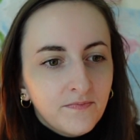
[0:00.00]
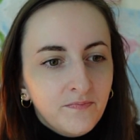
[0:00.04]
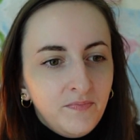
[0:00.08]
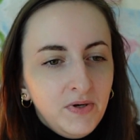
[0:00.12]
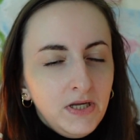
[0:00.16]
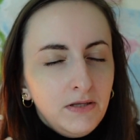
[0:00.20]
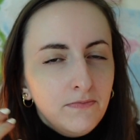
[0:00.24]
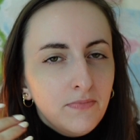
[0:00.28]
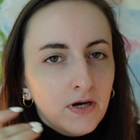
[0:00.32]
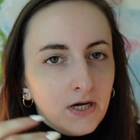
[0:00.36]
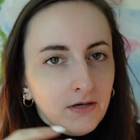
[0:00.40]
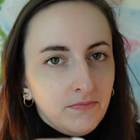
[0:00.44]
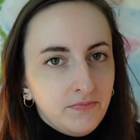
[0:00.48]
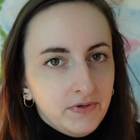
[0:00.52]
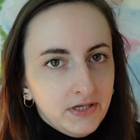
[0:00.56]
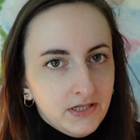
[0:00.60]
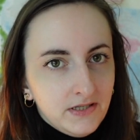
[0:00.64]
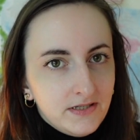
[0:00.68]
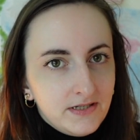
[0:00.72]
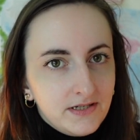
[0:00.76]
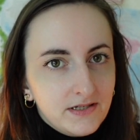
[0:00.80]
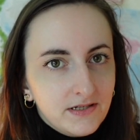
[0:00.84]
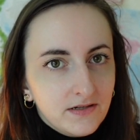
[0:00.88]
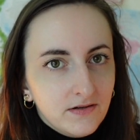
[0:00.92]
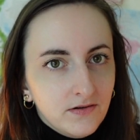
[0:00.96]
bit by
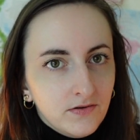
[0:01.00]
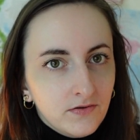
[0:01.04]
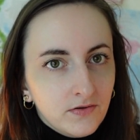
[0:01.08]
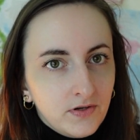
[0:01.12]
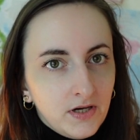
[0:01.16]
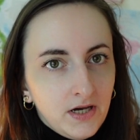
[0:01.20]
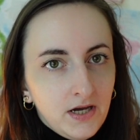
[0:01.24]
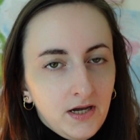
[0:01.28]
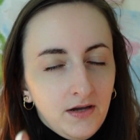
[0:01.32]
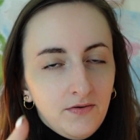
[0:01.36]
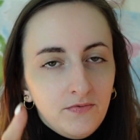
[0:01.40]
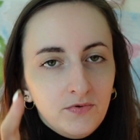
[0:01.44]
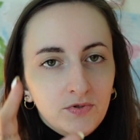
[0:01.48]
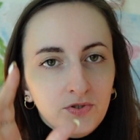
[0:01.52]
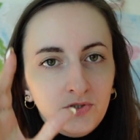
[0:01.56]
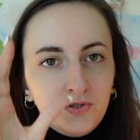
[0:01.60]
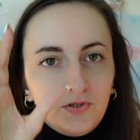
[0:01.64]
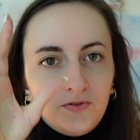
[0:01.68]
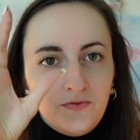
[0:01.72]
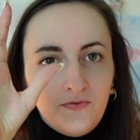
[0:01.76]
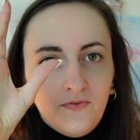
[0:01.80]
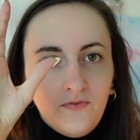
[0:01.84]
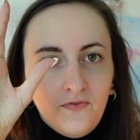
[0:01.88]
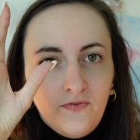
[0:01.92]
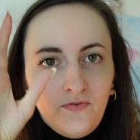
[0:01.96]
bit. Okay, it
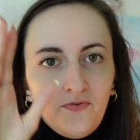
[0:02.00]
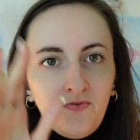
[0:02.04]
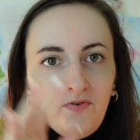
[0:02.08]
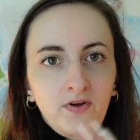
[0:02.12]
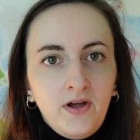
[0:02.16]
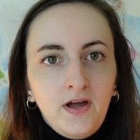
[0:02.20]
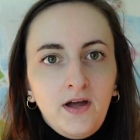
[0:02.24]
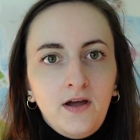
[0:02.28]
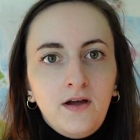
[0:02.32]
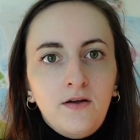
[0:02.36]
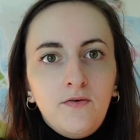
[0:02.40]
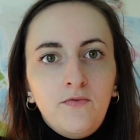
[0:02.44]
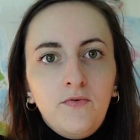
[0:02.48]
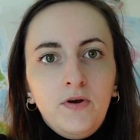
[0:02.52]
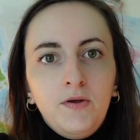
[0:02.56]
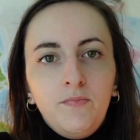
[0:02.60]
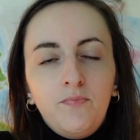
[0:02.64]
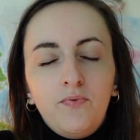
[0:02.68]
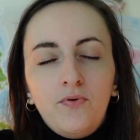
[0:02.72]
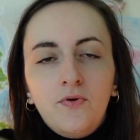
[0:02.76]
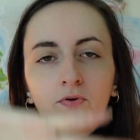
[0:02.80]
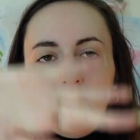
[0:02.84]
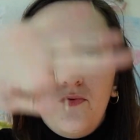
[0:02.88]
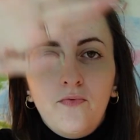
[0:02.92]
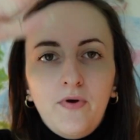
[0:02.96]
was very
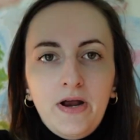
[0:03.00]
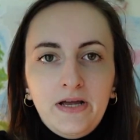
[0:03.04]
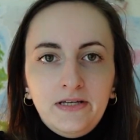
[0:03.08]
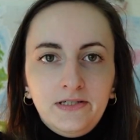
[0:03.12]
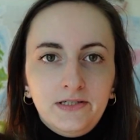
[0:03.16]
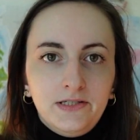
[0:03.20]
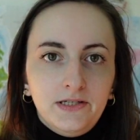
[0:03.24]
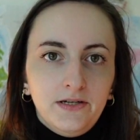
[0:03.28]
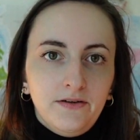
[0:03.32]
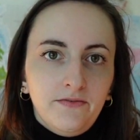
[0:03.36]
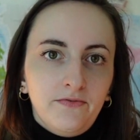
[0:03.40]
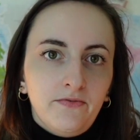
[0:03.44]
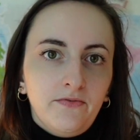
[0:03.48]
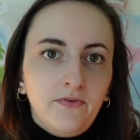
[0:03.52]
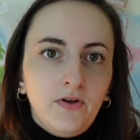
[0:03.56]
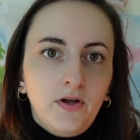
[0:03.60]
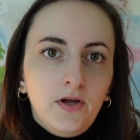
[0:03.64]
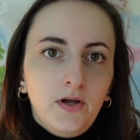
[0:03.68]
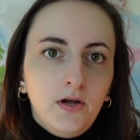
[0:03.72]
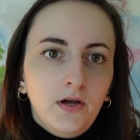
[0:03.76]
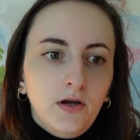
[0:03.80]
progressive.